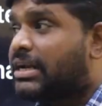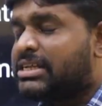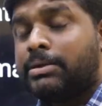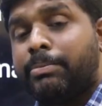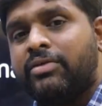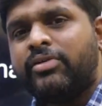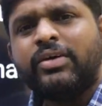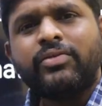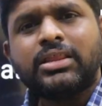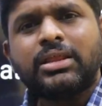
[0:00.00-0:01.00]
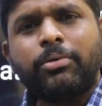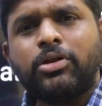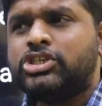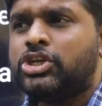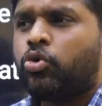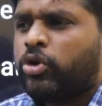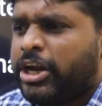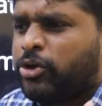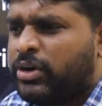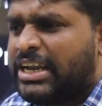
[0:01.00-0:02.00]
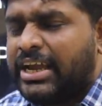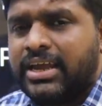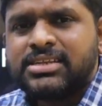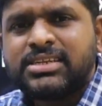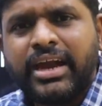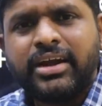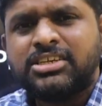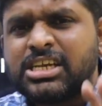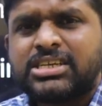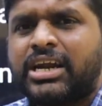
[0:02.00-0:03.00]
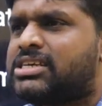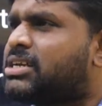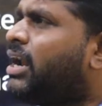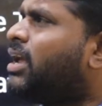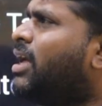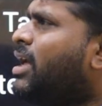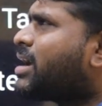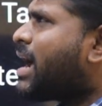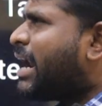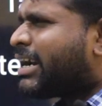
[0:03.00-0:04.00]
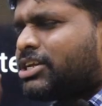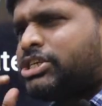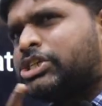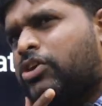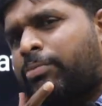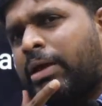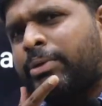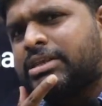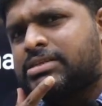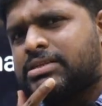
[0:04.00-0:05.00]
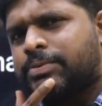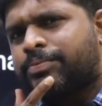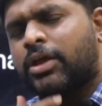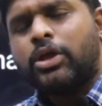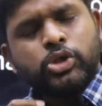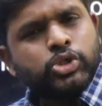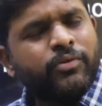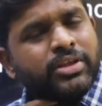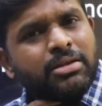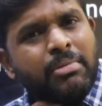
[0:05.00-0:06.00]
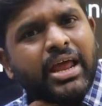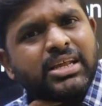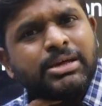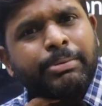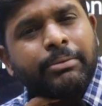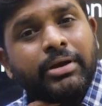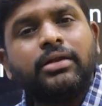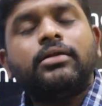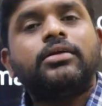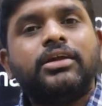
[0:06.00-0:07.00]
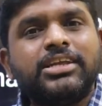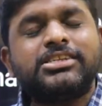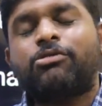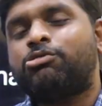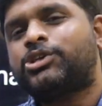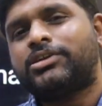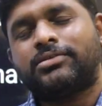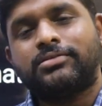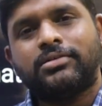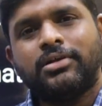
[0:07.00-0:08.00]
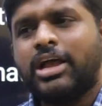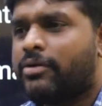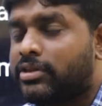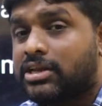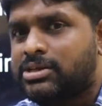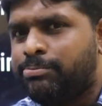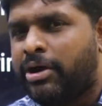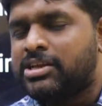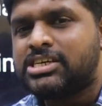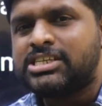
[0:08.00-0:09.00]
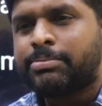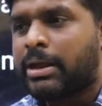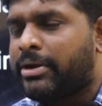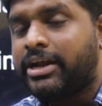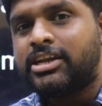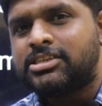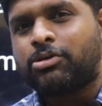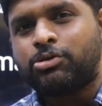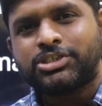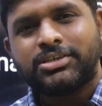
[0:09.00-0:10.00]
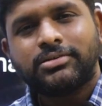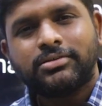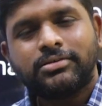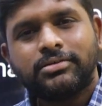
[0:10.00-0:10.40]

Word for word: That is the benefit of anthropology. No need to dig inside. Just understanding characteristics of primates. So whether man is a primate, it is a question. Whether chimpanzee is a primate, it is a question.